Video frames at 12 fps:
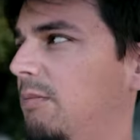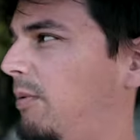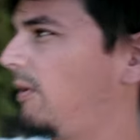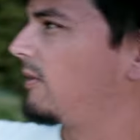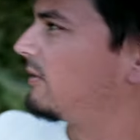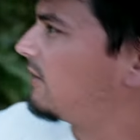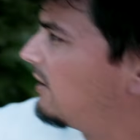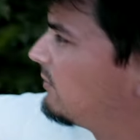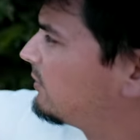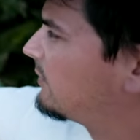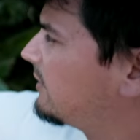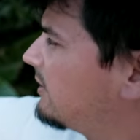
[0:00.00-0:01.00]
park is kind of
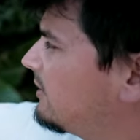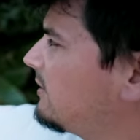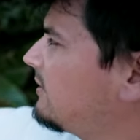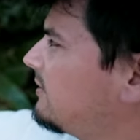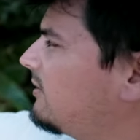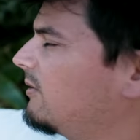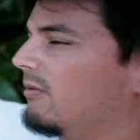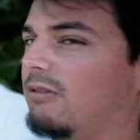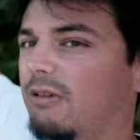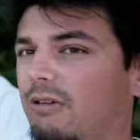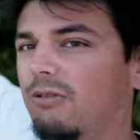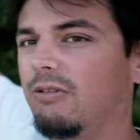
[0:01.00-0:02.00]
over here. So we're
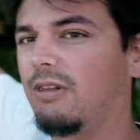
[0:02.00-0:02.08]
gonna go to